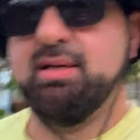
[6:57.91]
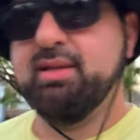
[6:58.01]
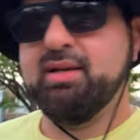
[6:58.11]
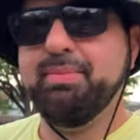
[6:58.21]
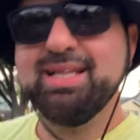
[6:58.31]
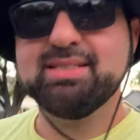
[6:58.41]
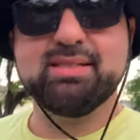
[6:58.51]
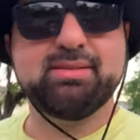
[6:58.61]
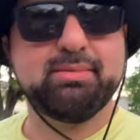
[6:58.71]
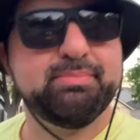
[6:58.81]
the competing
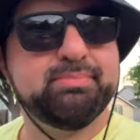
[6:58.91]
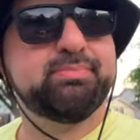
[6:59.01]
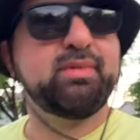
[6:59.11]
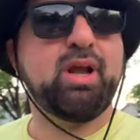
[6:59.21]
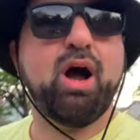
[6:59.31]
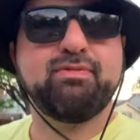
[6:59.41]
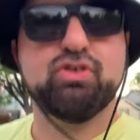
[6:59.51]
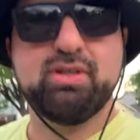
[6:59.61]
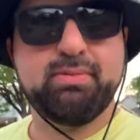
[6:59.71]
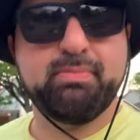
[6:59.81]
system
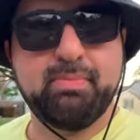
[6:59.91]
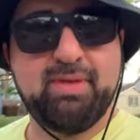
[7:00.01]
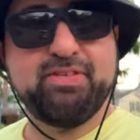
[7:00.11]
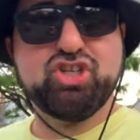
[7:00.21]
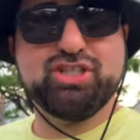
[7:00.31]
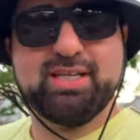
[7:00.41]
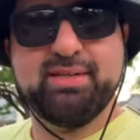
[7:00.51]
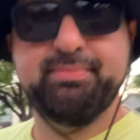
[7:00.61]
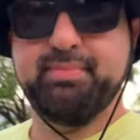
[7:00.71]
offers efficiency.